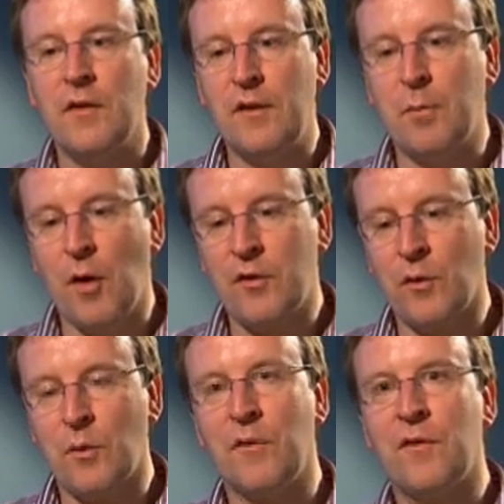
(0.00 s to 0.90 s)
These
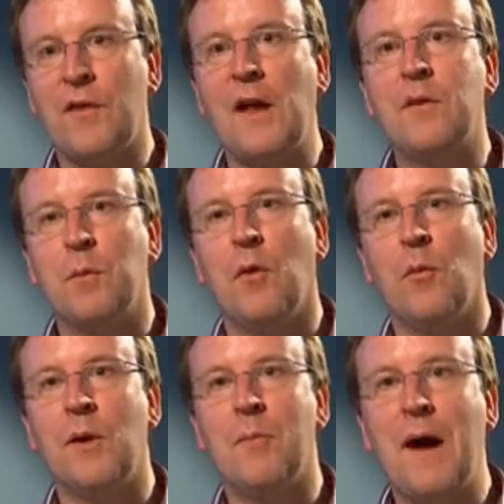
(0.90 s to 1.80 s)
modules were
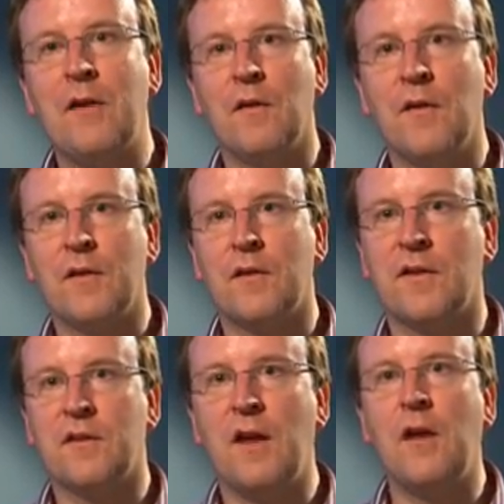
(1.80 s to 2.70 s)
inflatable. We imagined this
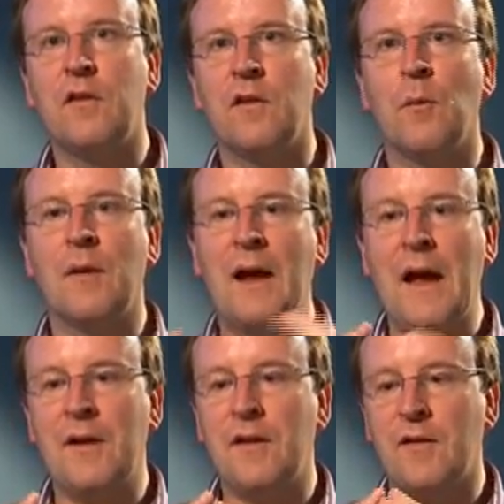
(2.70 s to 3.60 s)
as a station that would
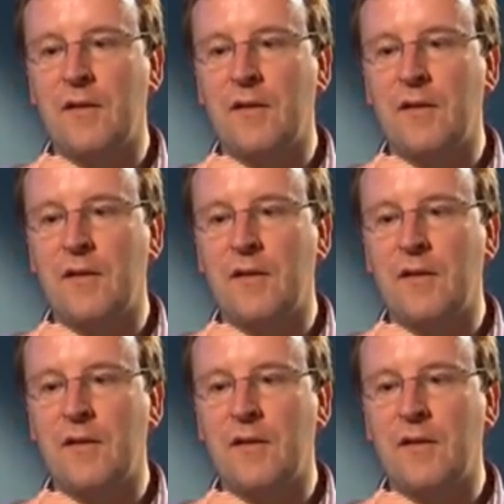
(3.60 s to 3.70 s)
land in